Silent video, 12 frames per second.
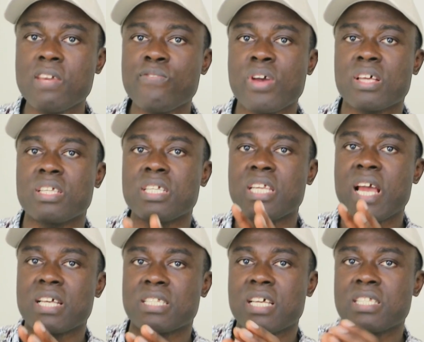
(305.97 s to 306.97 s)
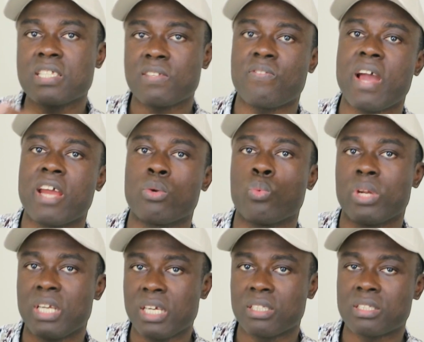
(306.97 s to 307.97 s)
If they are satisfied
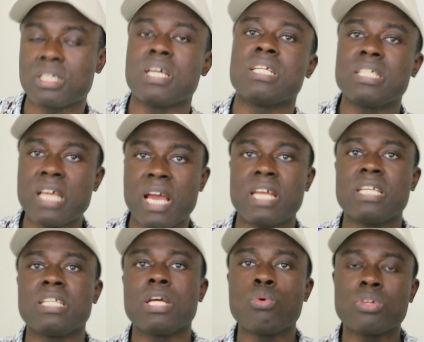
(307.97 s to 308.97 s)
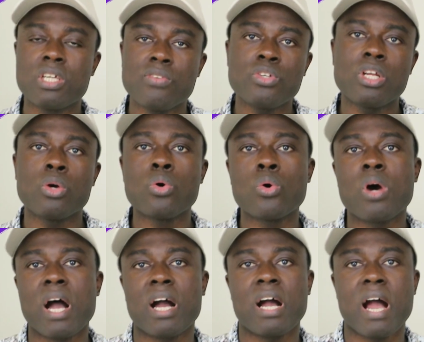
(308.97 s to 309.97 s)
with it, then they will give you the go
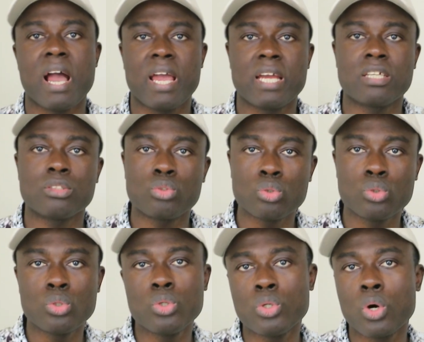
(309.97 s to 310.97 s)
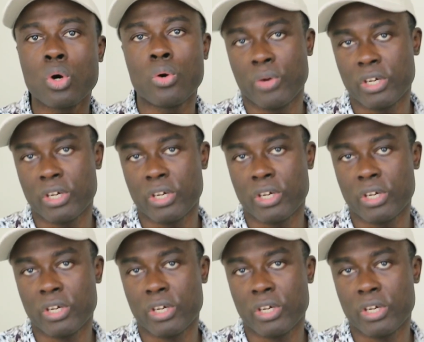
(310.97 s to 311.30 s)
ahead to do your